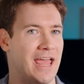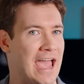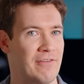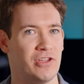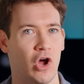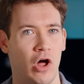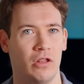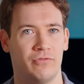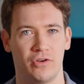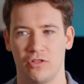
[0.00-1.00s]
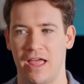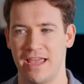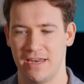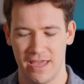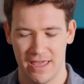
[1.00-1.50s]
having all of your
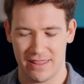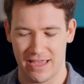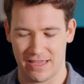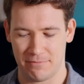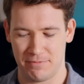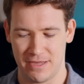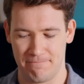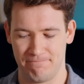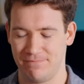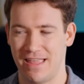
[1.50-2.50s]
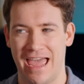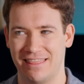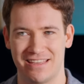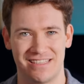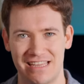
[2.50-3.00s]
light that can be at
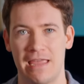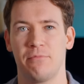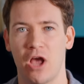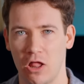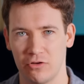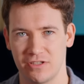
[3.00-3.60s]
the same color